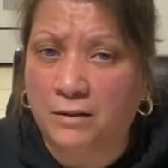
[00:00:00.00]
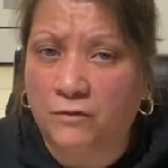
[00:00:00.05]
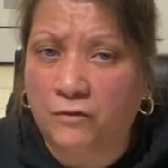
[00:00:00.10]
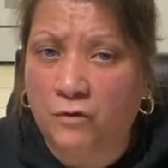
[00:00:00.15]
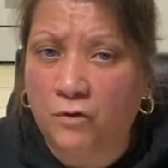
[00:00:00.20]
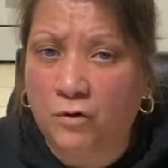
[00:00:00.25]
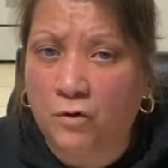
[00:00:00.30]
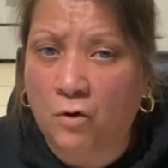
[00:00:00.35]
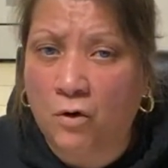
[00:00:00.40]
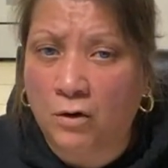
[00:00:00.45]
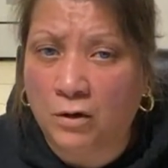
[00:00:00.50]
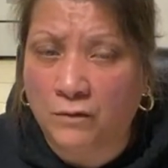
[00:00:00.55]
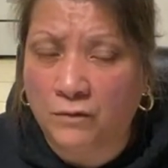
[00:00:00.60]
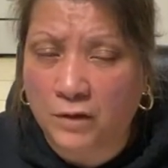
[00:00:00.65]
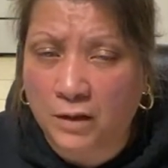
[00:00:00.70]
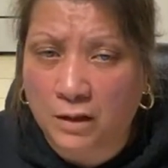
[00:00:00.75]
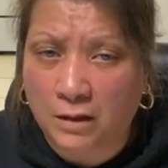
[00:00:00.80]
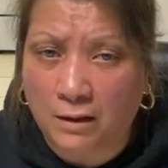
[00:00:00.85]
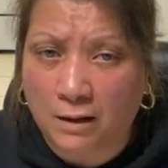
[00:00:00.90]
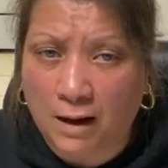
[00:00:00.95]
all of the
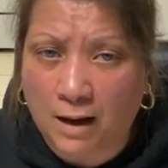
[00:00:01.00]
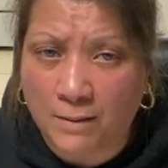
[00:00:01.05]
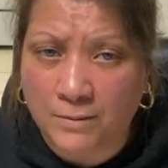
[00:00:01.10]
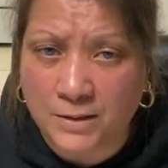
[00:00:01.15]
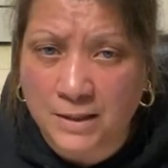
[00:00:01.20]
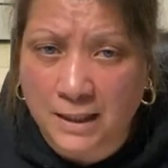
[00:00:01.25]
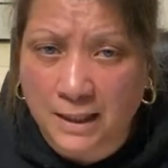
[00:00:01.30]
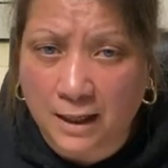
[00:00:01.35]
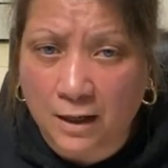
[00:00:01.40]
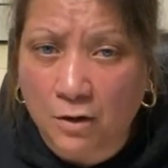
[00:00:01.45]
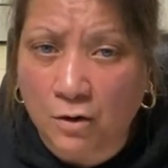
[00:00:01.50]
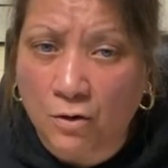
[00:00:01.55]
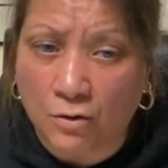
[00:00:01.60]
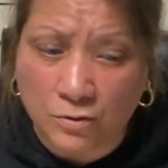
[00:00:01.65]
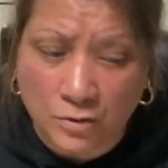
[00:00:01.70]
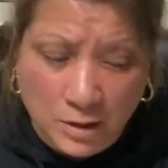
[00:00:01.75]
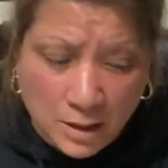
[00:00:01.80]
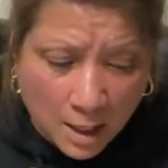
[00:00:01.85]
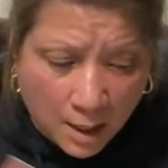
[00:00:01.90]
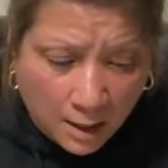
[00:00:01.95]
collabs that I
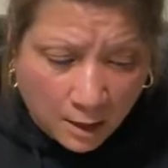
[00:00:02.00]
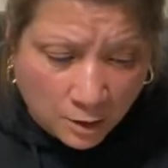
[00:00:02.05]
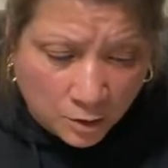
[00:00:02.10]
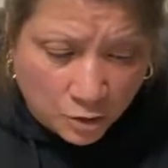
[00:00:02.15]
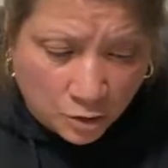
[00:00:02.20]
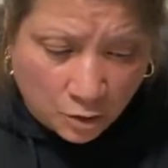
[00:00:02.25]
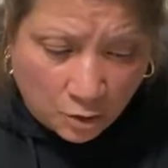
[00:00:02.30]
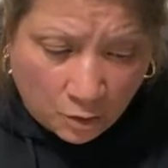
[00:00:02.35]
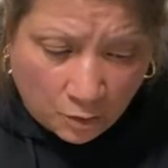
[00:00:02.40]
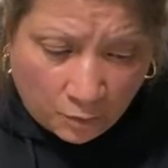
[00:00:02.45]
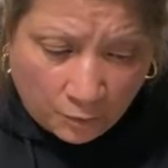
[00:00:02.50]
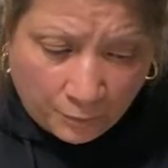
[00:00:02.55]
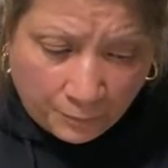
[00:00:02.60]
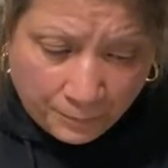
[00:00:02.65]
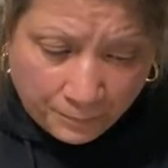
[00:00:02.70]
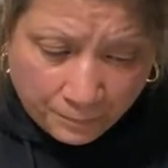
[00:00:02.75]
host. So